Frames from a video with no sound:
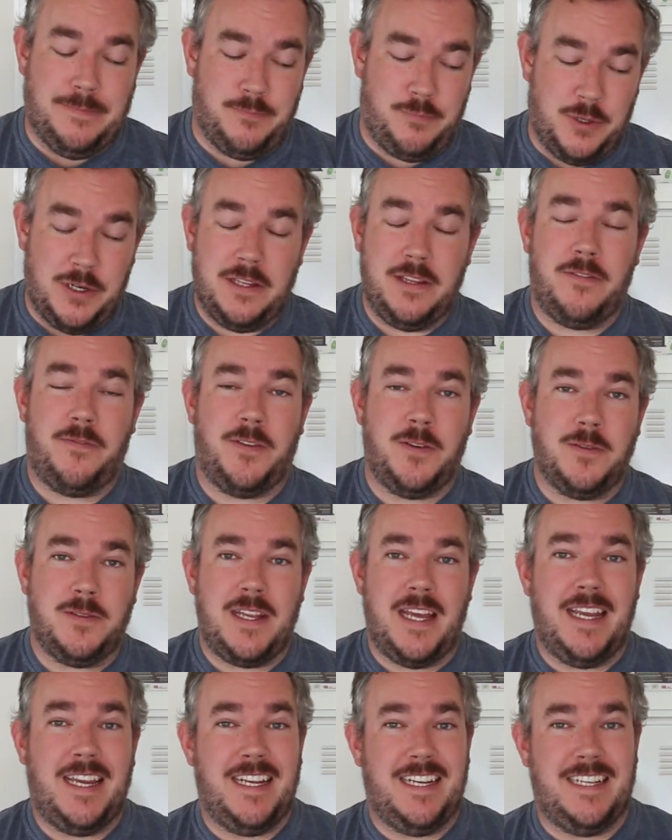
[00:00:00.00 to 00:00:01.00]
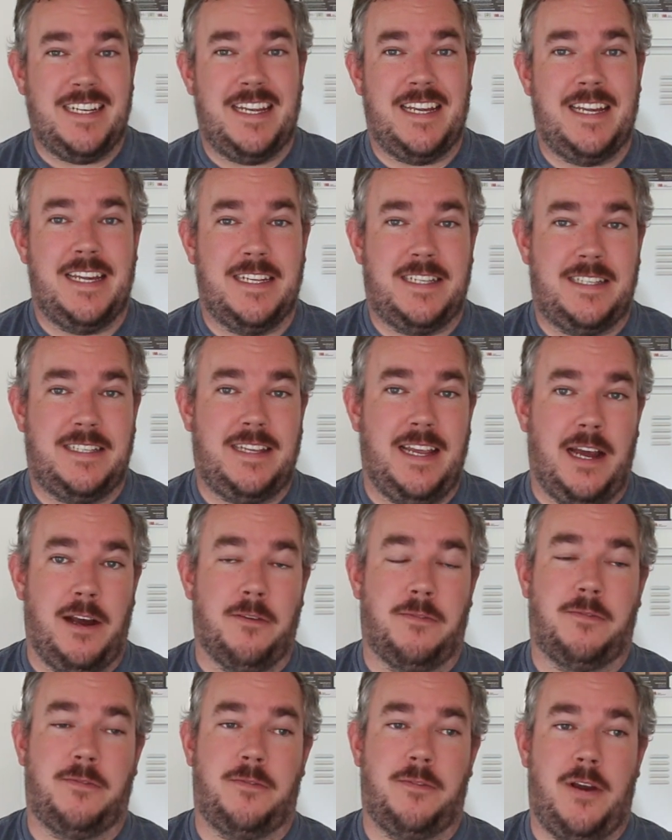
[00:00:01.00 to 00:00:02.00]
Putting the fuel tank in
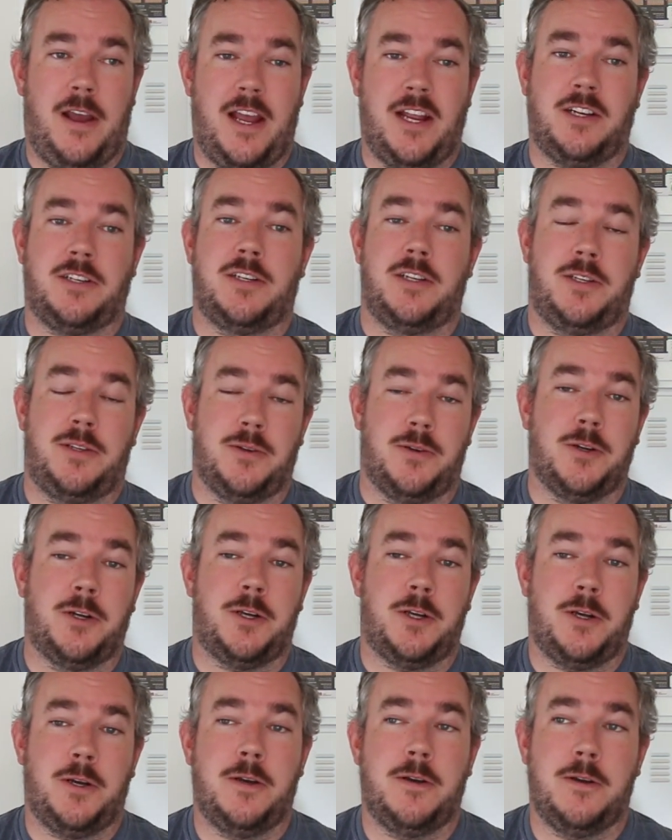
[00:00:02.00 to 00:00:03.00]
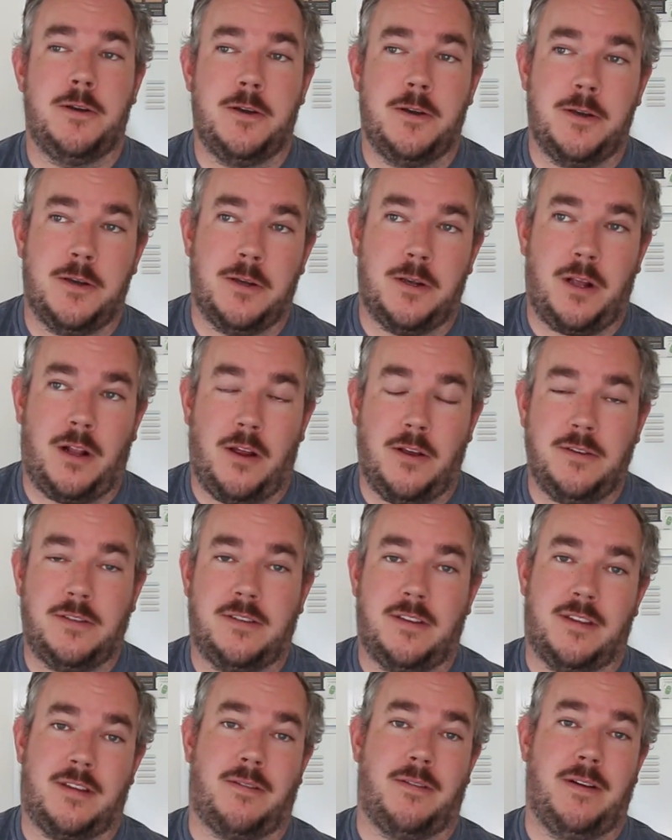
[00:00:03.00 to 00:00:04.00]
itself actually took close
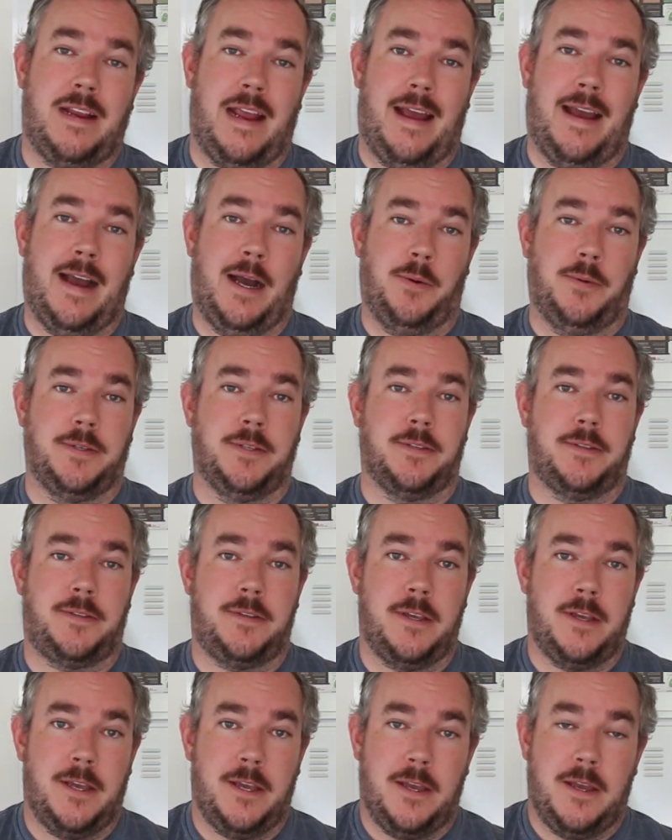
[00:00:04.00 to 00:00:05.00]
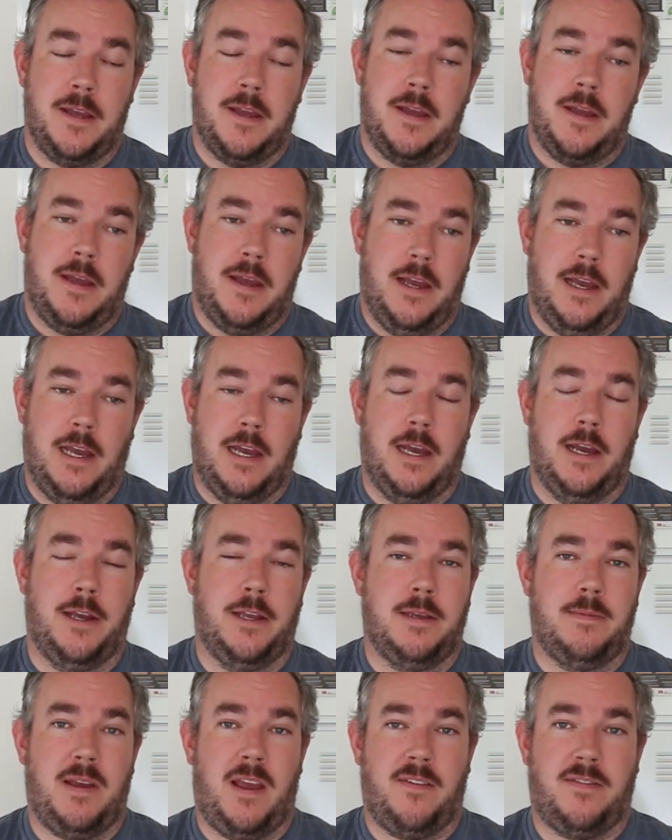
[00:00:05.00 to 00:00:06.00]
to 3 hours.
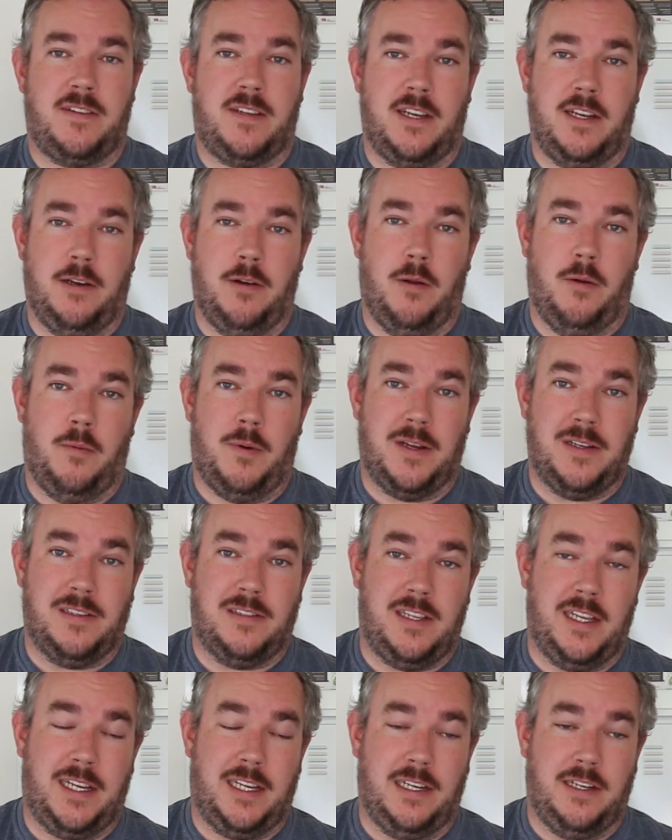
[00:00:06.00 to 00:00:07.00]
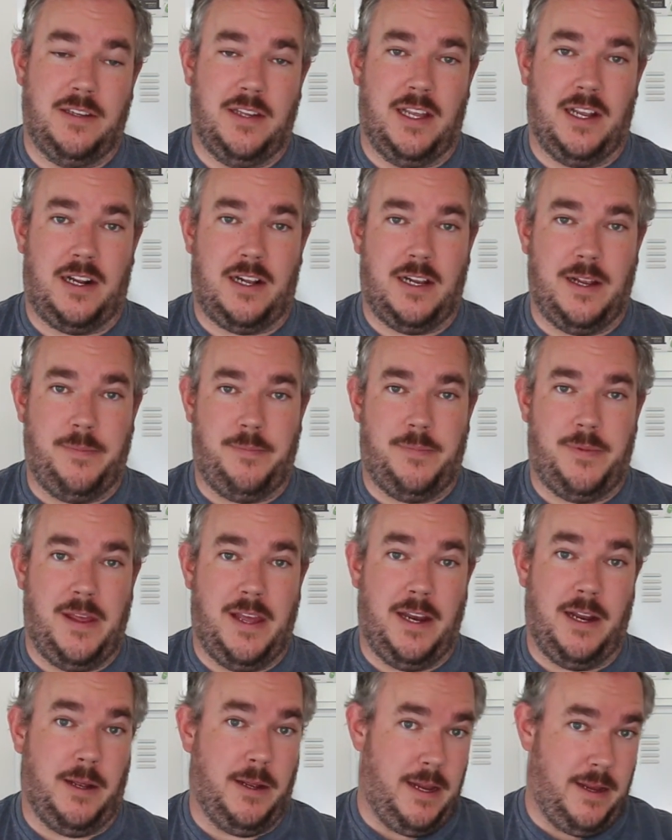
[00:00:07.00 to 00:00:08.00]
You may have seen 1 second in that clip
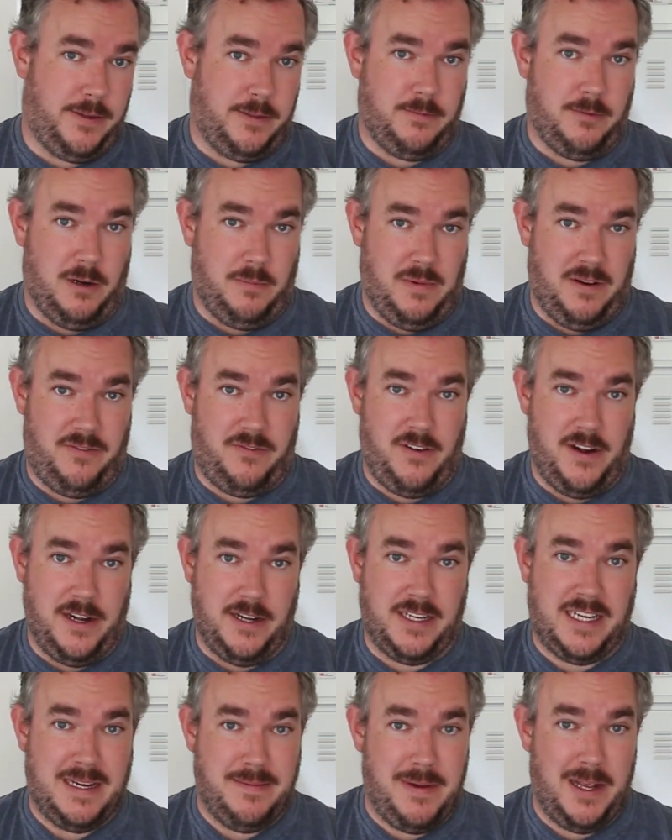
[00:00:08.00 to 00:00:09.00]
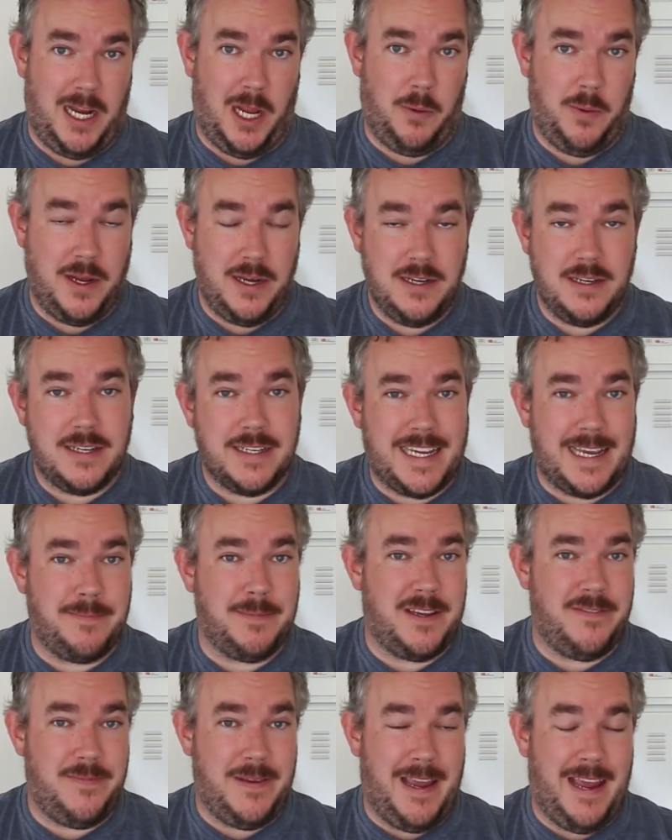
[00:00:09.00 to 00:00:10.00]
that I had to rope my friend Camillo in to come
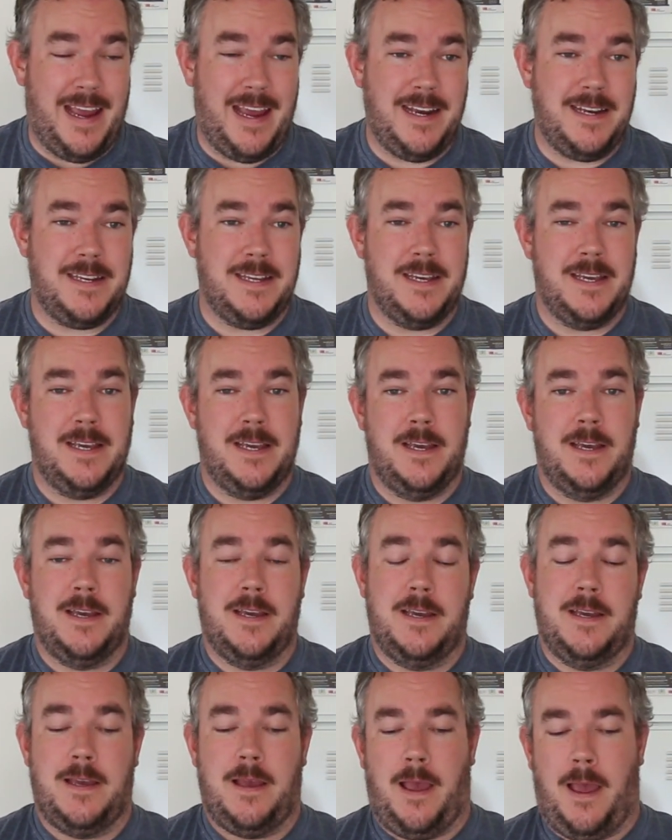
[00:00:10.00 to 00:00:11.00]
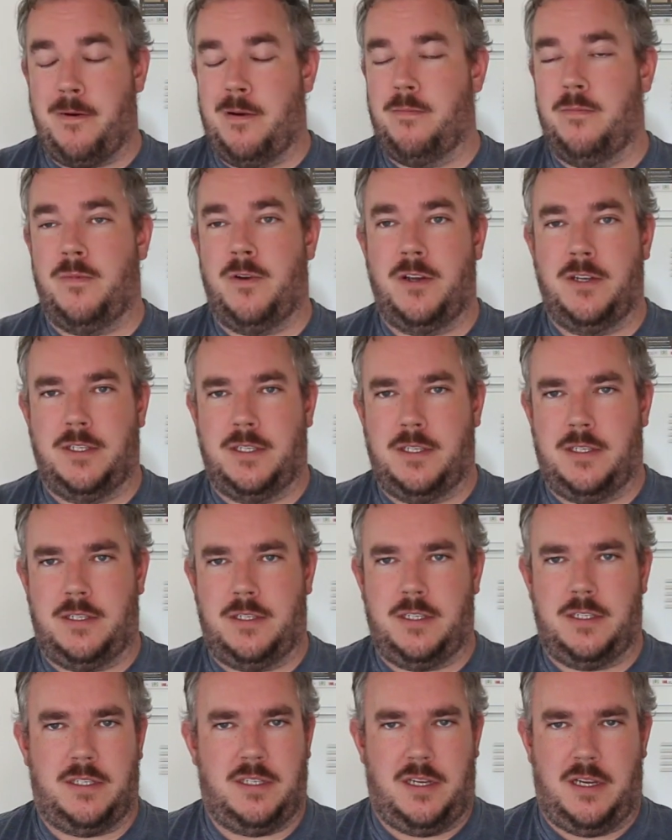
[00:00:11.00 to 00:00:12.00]
give me a hand. The problem was
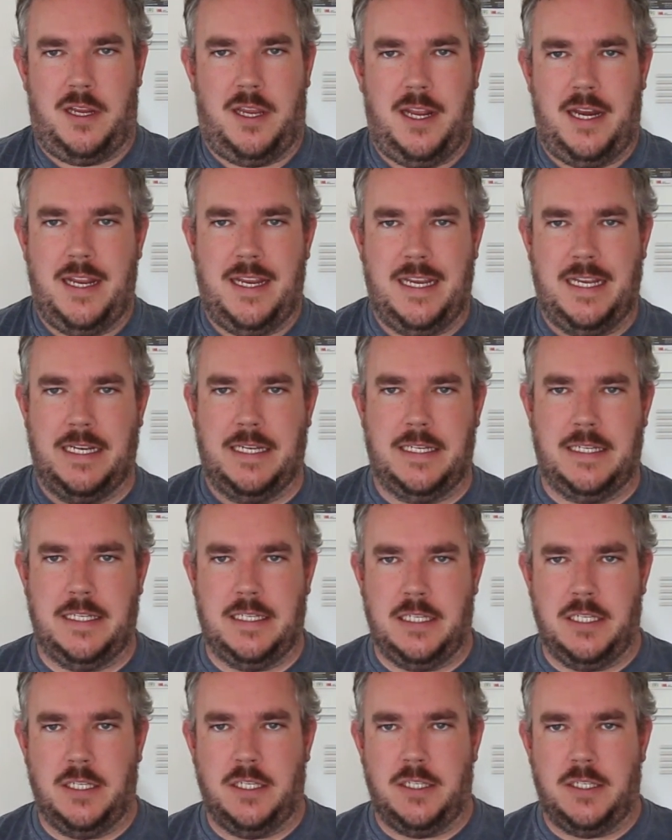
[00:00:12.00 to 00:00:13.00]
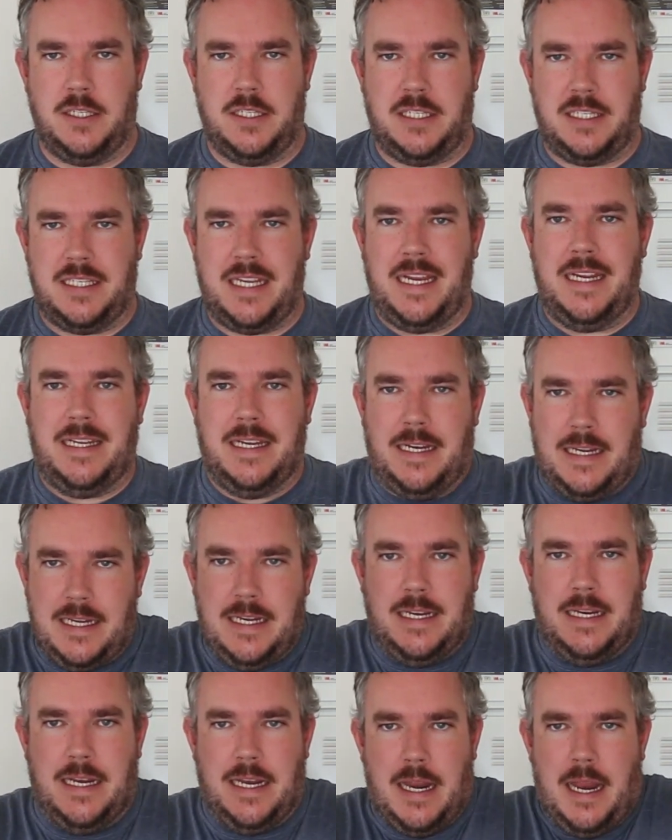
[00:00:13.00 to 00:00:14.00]
just getting it seated
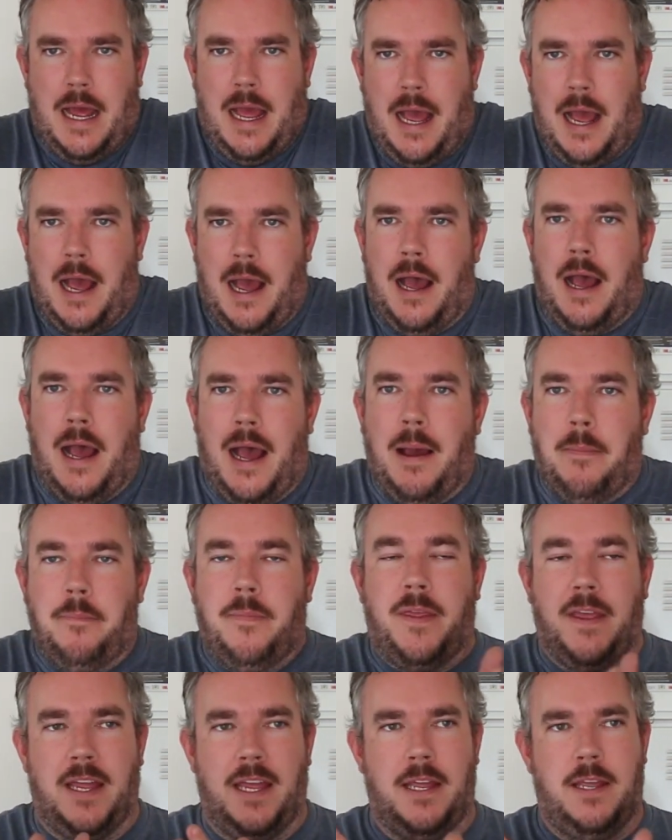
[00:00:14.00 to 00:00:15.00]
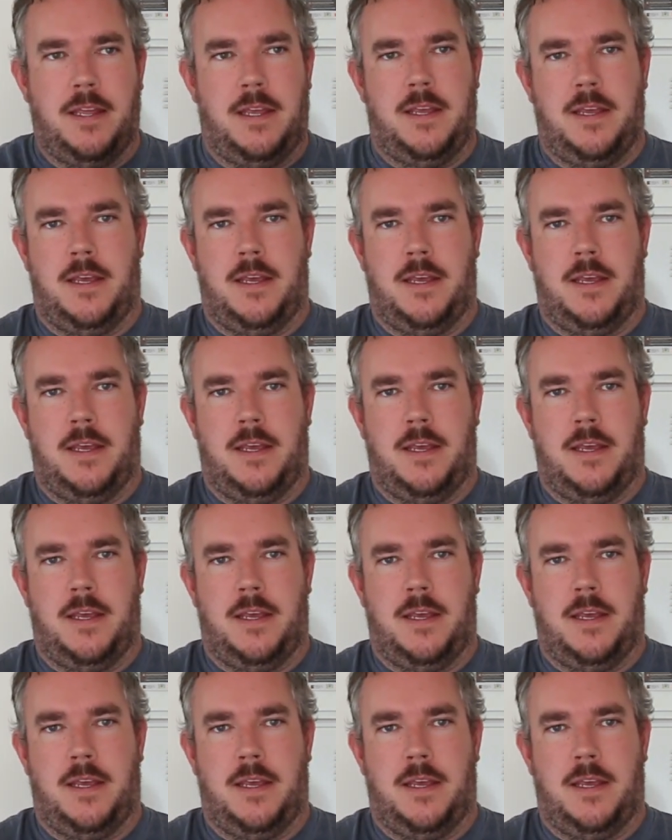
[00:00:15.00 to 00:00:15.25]
in up there.